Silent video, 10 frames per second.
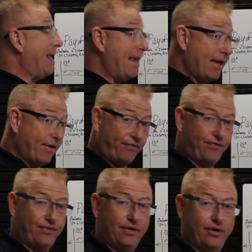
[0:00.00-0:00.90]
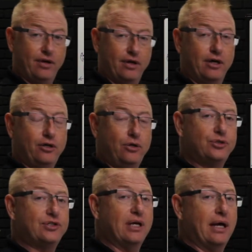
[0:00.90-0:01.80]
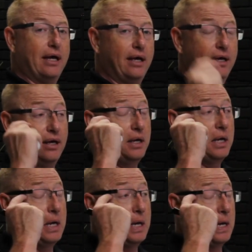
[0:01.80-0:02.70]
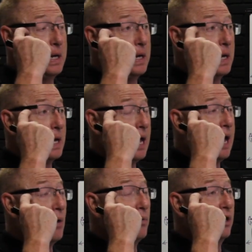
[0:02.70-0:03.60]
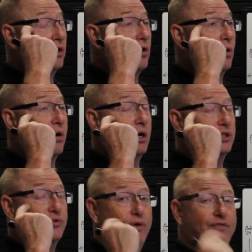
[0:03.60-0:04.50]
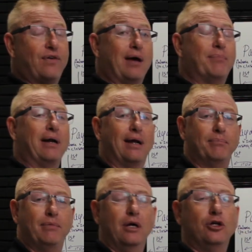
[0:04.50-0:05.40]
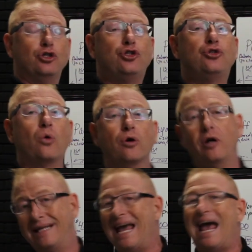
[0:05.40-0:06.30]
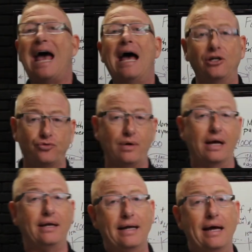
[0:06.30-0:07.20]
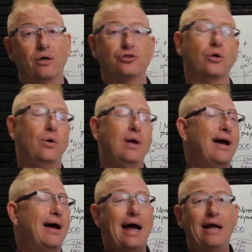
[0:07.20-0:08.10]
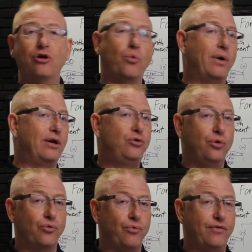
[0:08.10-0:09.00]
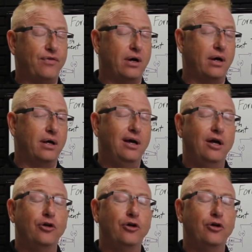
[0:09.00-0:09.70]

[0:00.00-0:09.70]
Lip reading: If you say, I want a no-cost refi, but I'm short on cash right now, so I don't want to do the refi,